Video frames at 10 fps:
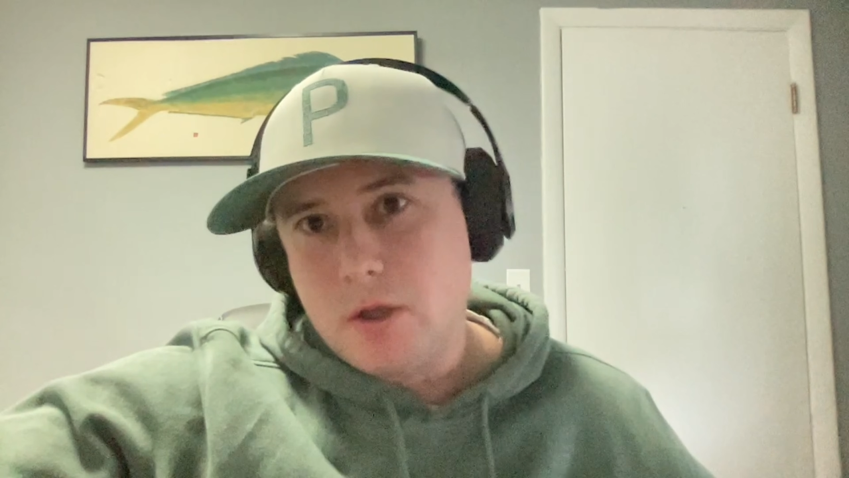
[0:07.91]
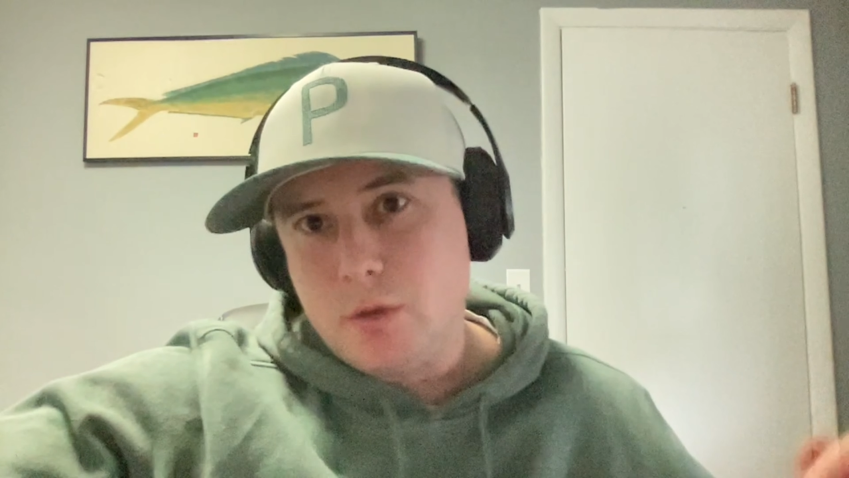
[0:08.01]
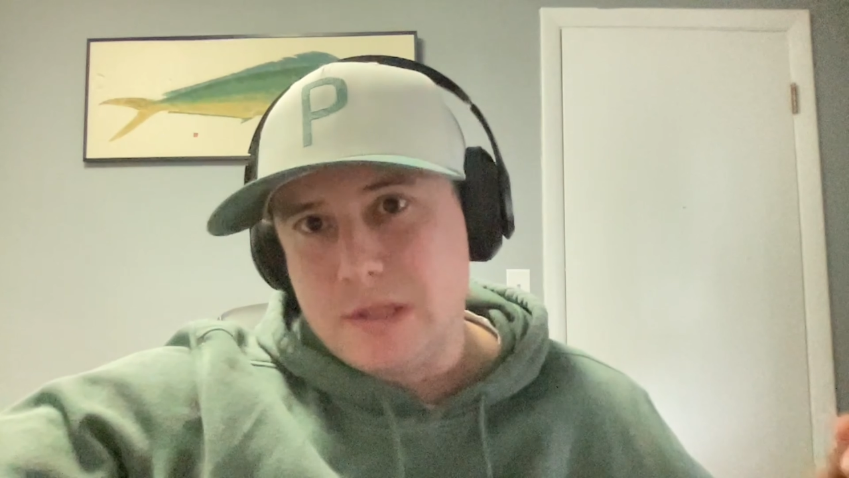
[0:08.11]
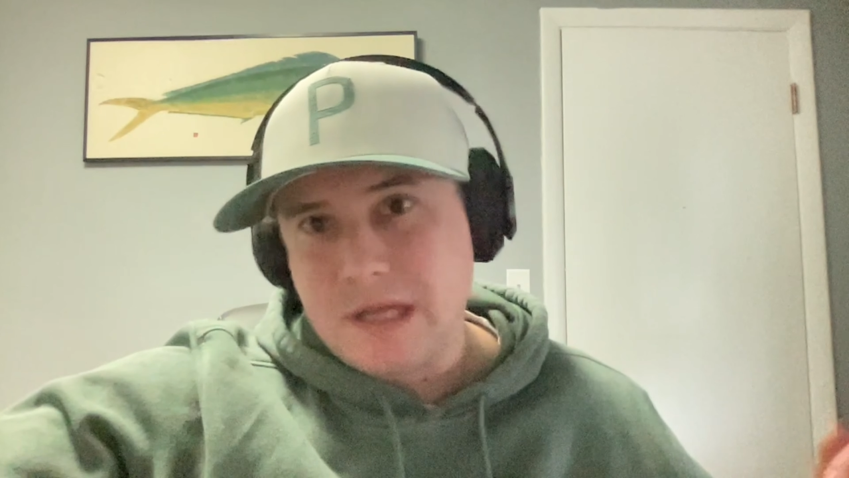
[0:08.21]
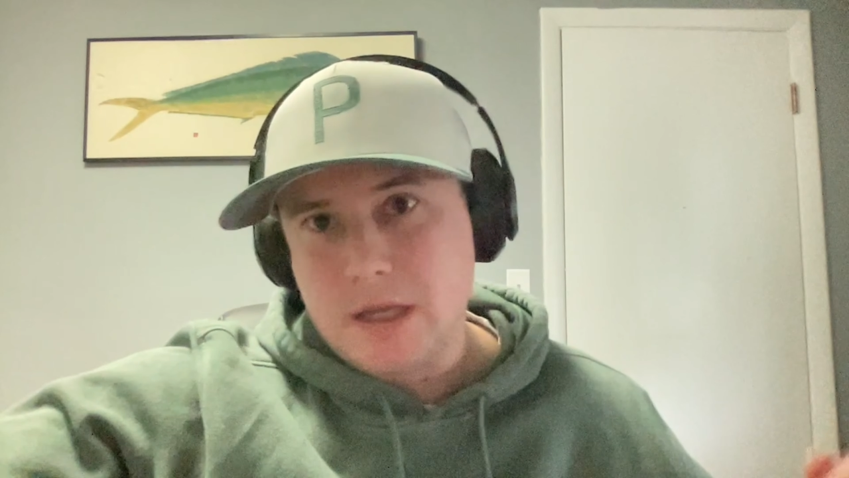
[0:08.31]

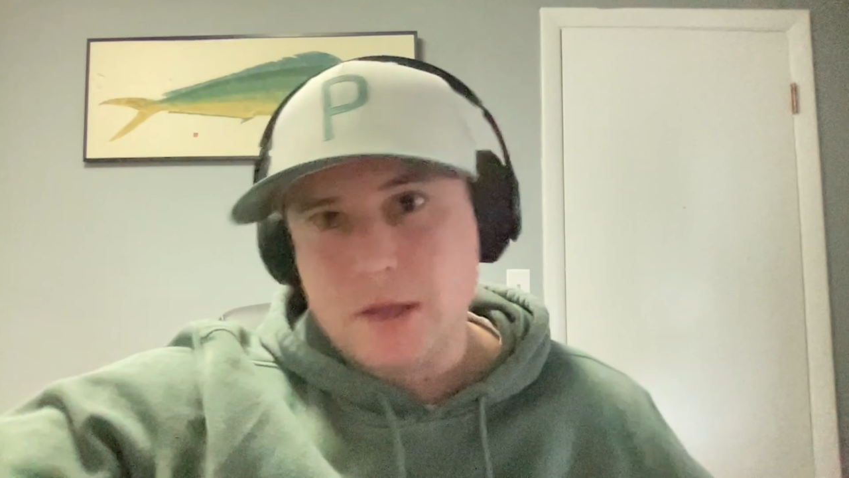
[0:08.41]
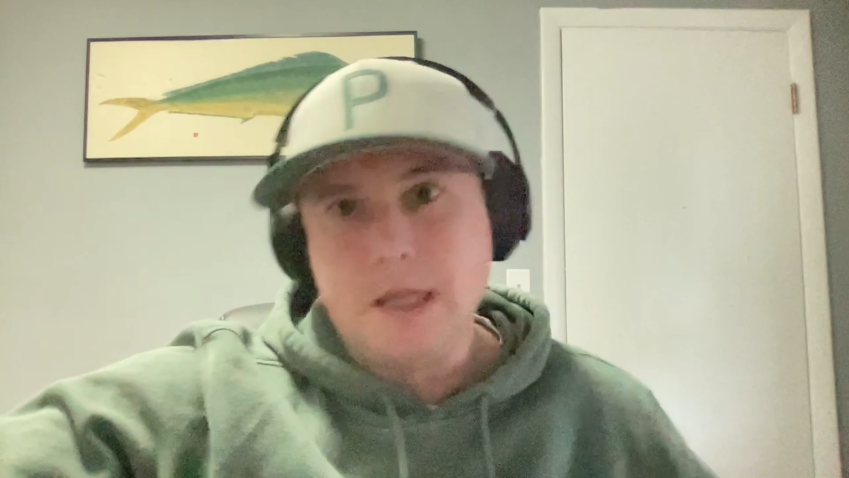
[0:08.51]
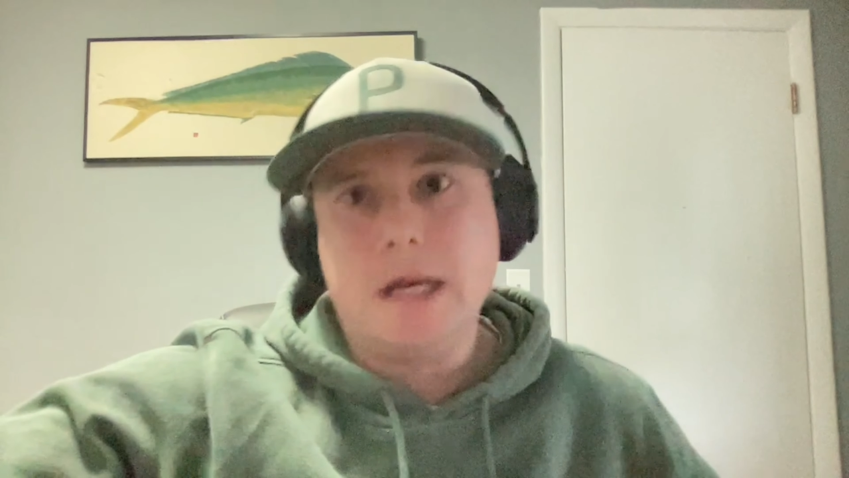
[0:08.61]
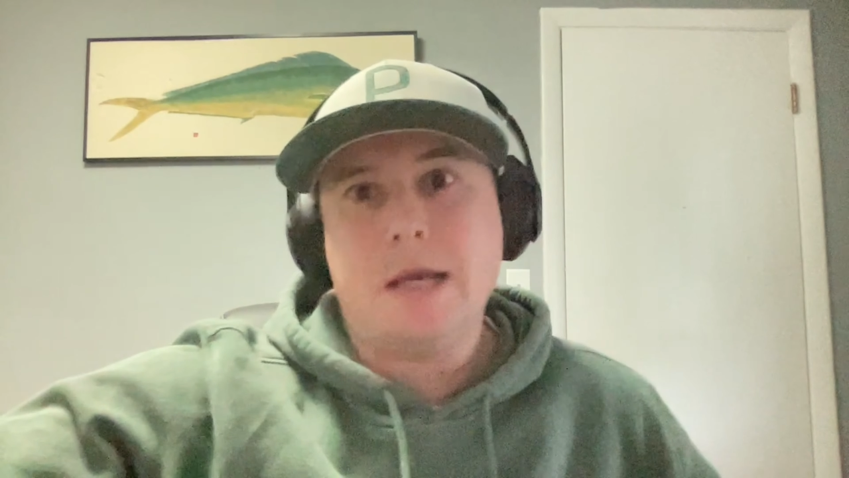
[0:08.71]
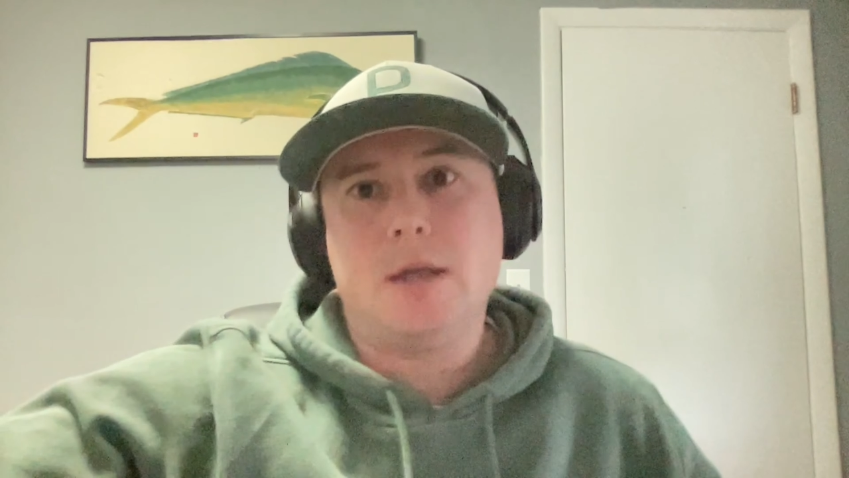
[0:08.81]
using
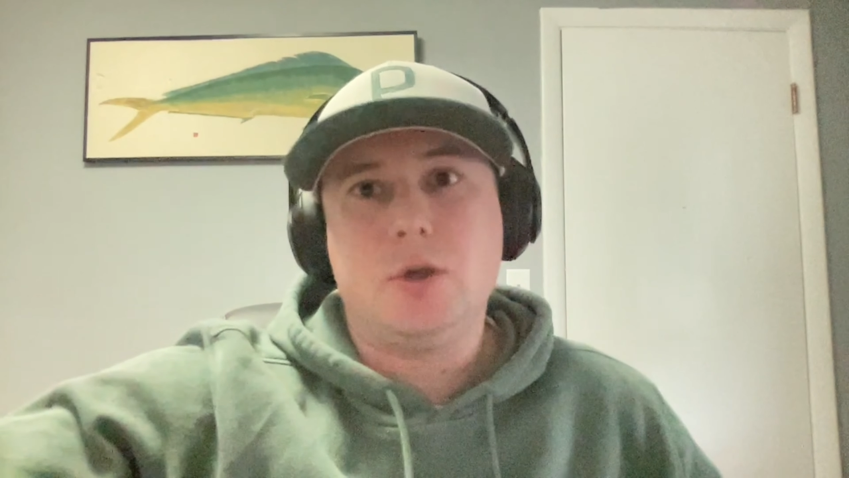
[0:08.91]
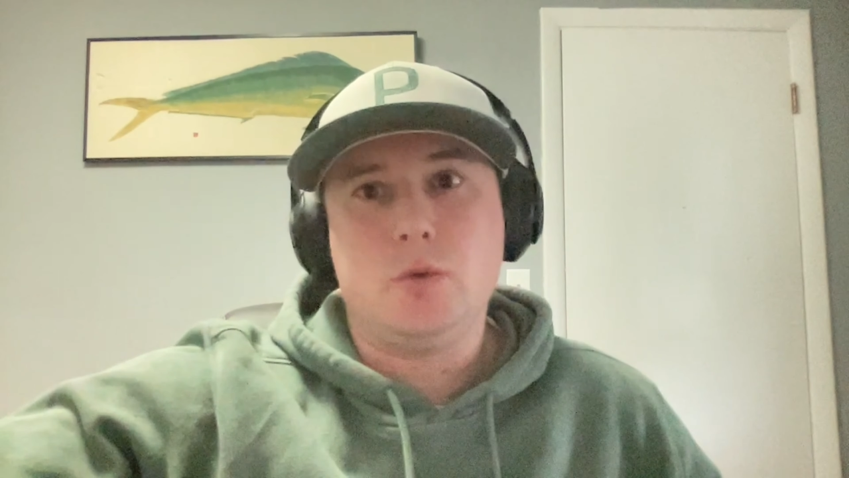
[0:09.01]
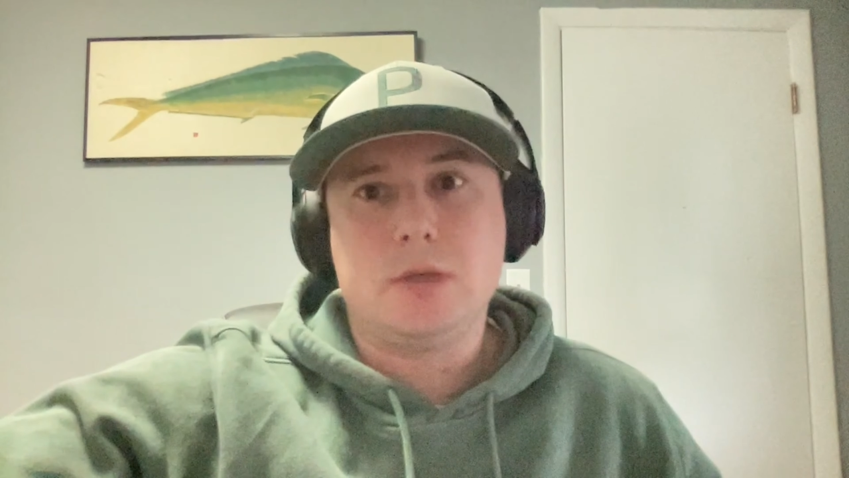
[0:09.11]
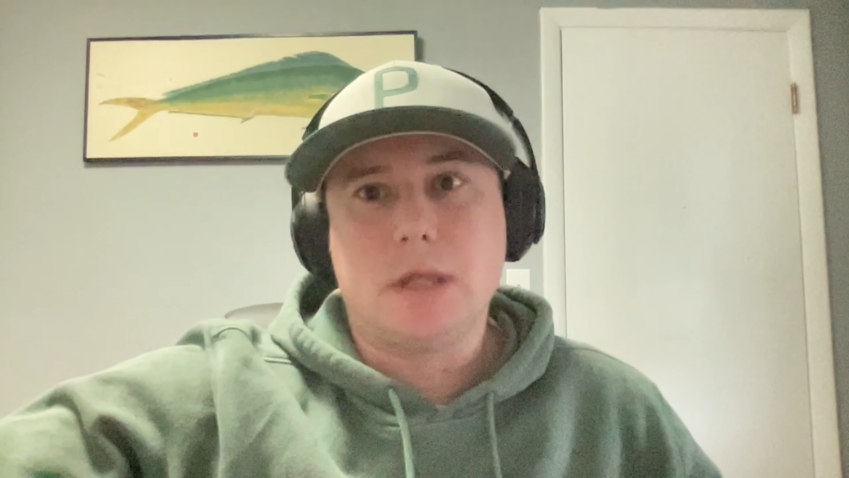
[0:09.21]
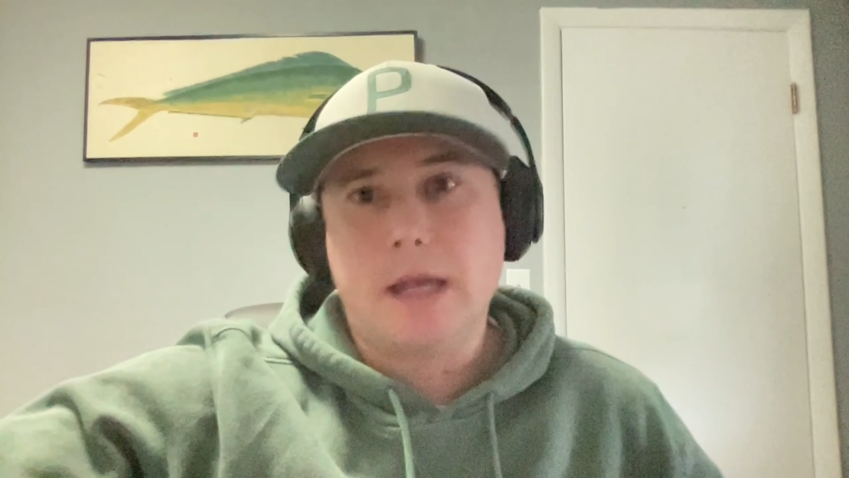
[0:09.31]

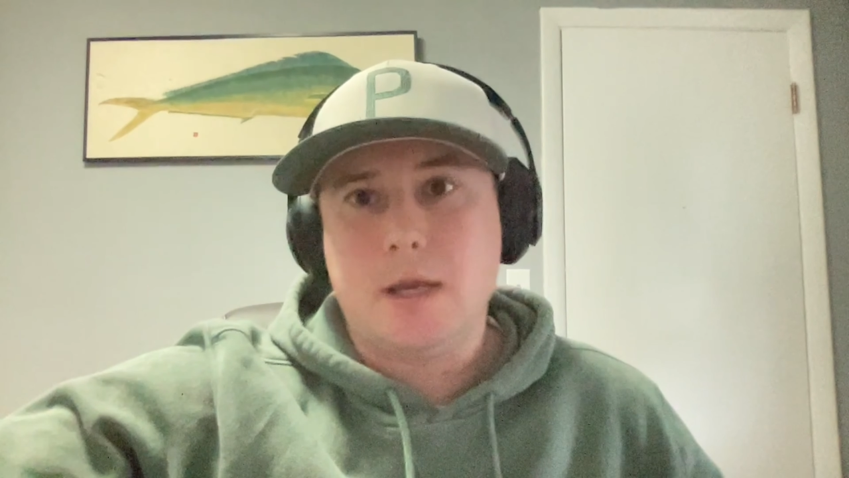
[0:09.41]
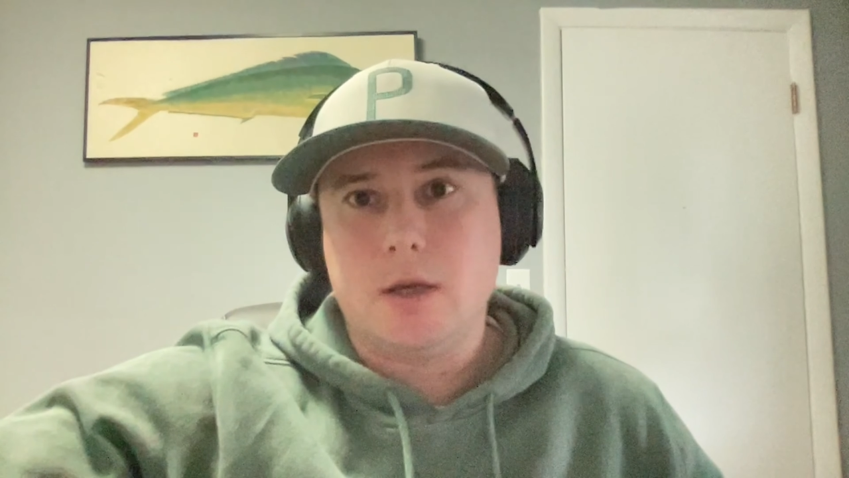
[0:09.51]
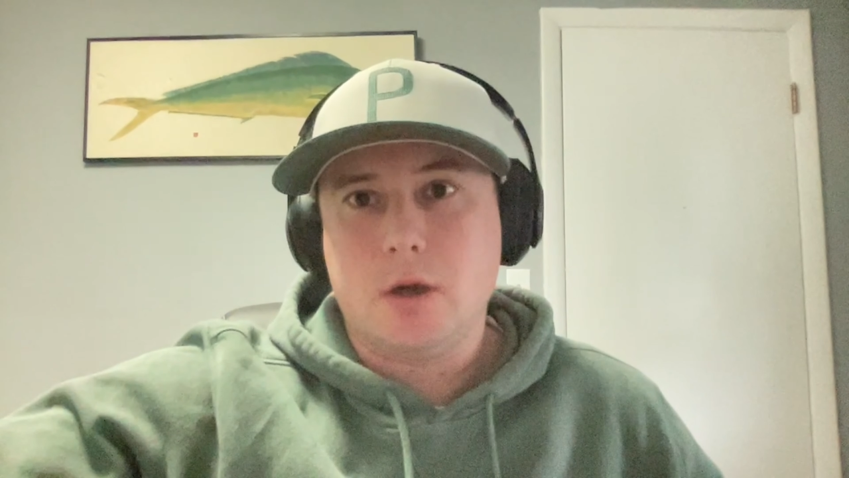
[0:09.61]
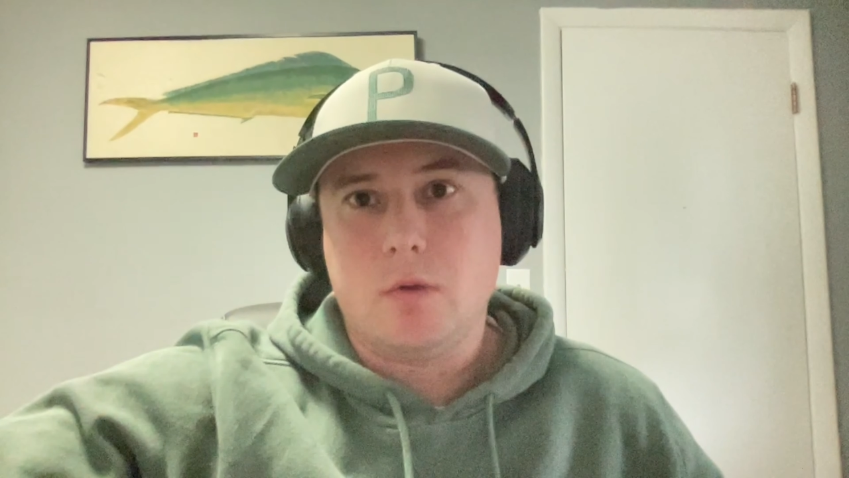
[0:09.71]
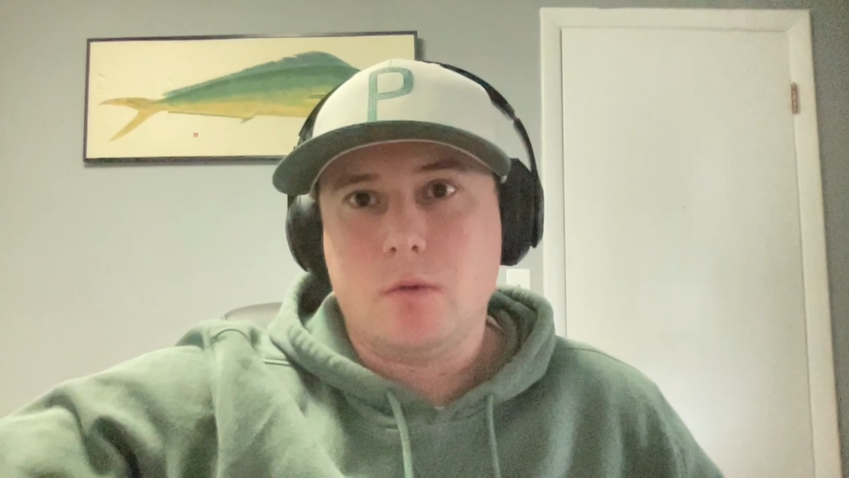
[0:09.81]
LeadIQ's
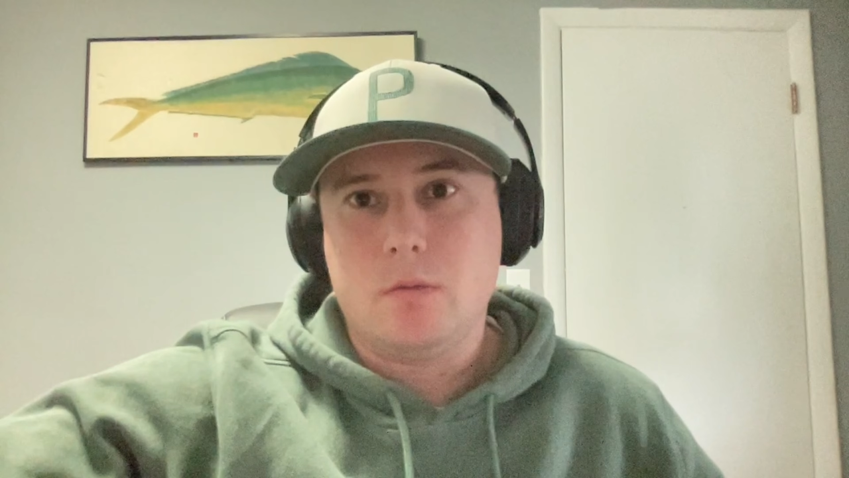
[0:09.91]
Lando.